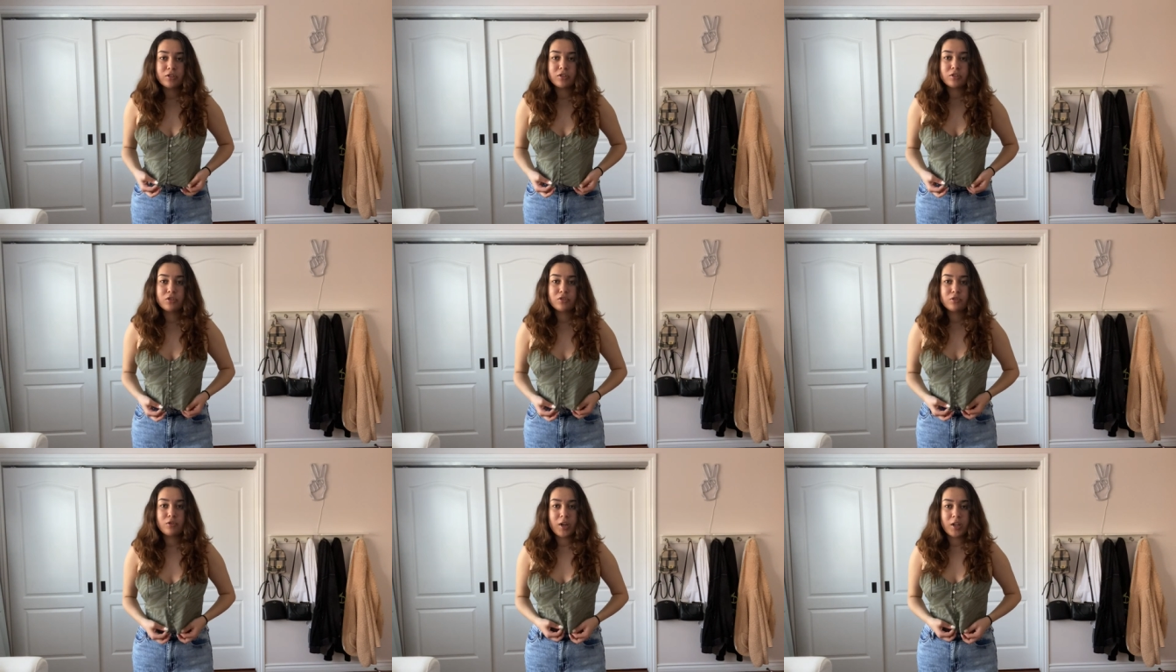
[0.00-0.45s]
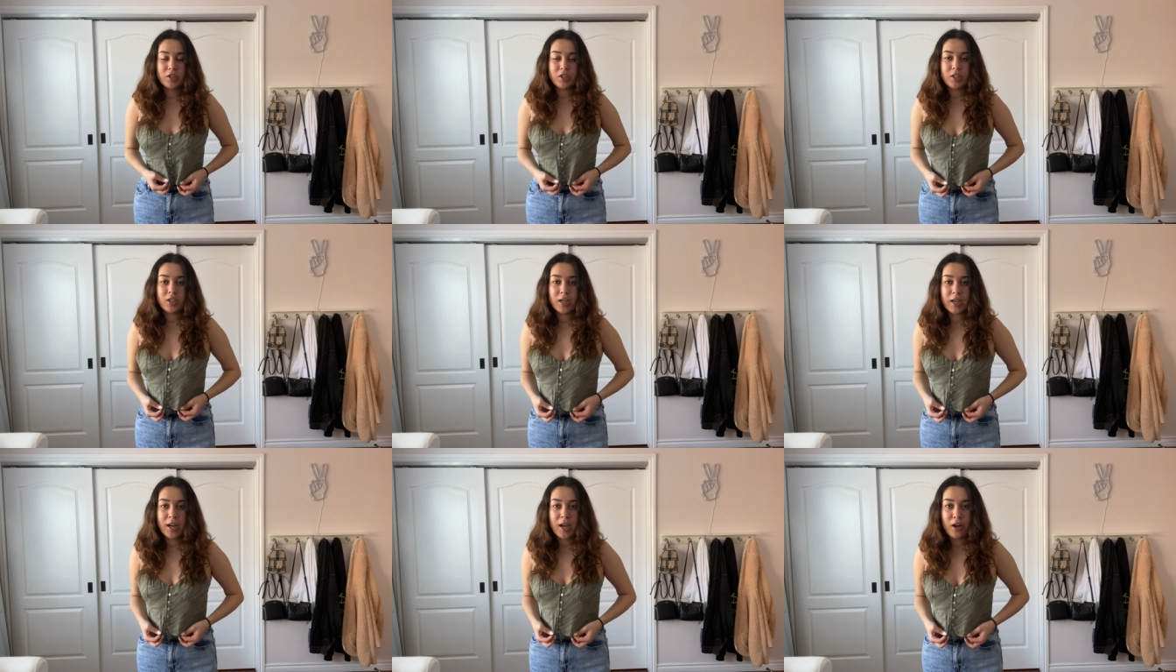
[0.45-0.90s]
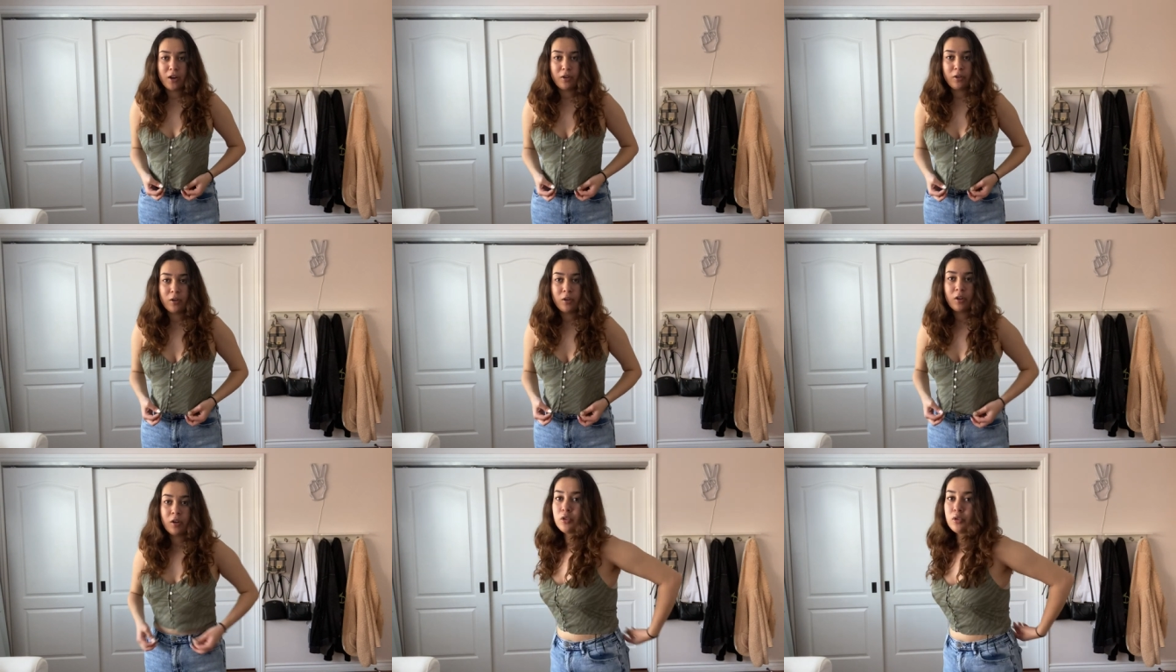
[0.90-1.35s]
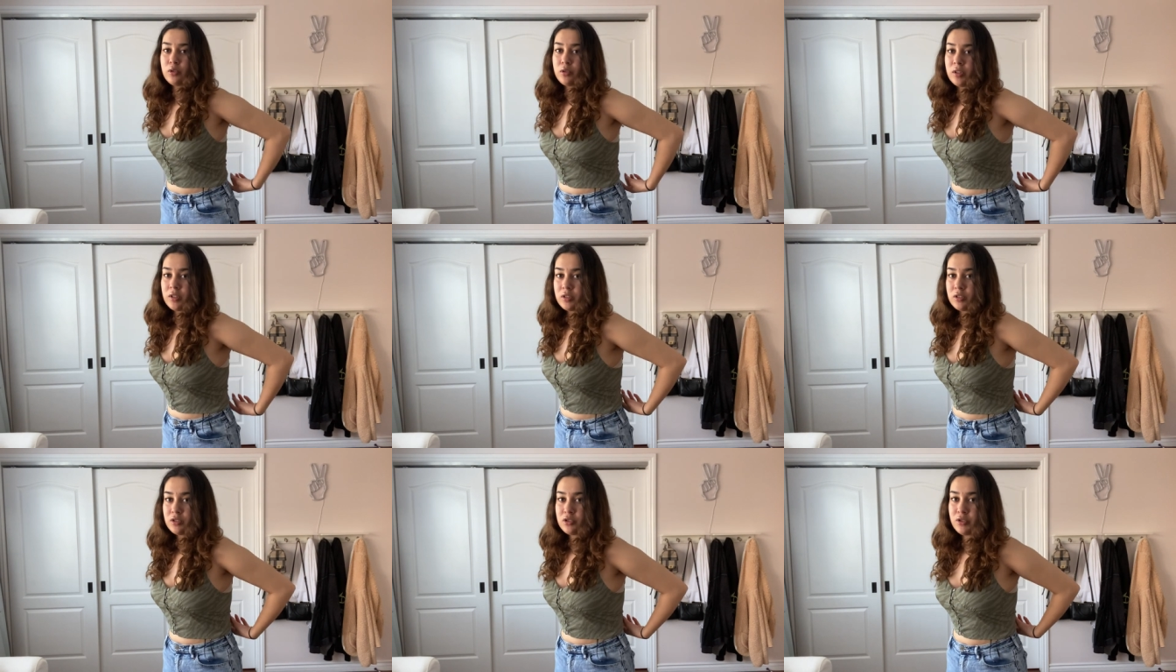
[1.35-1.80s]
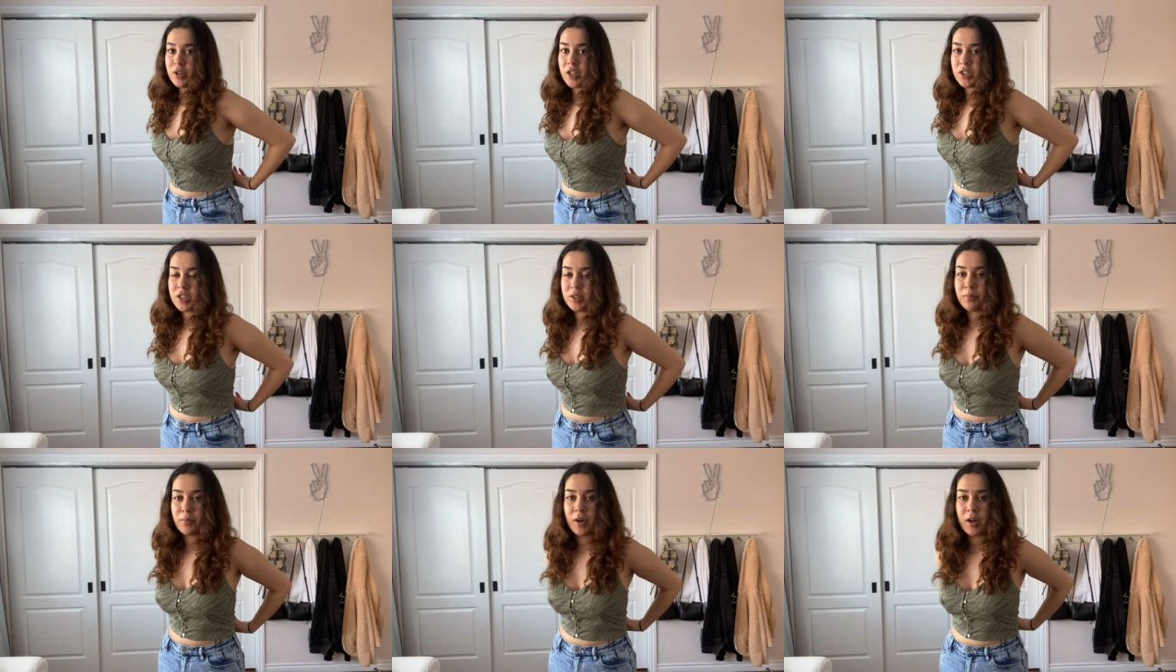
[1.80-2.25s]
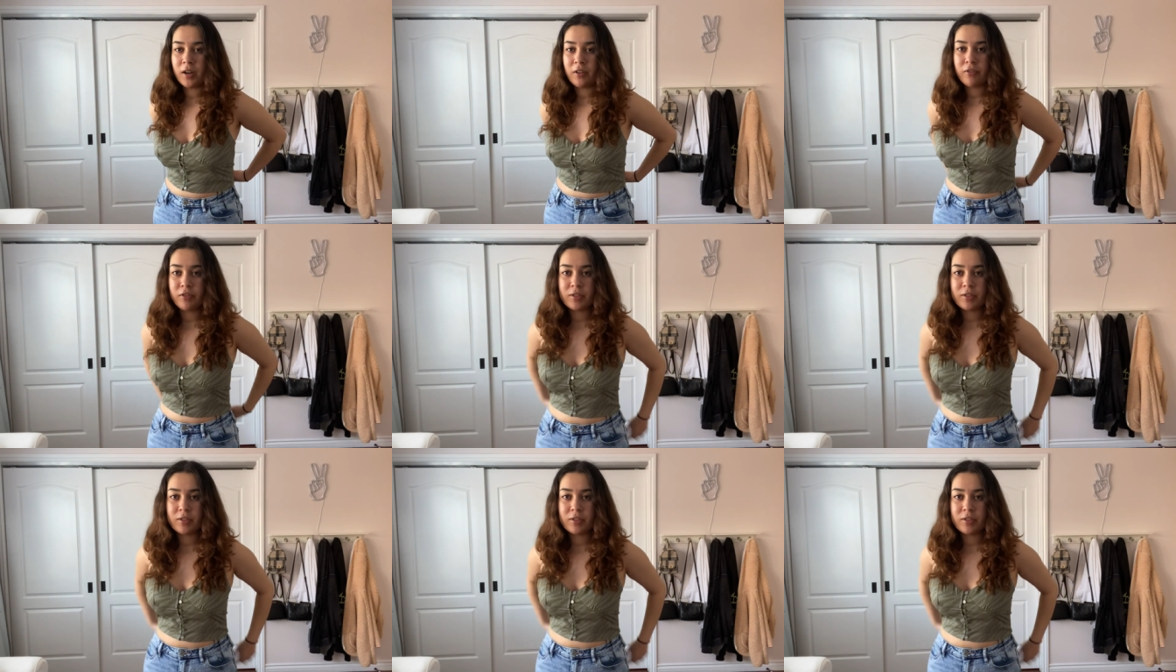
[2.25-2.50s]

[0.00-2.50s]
stretching it out through the stretchy part.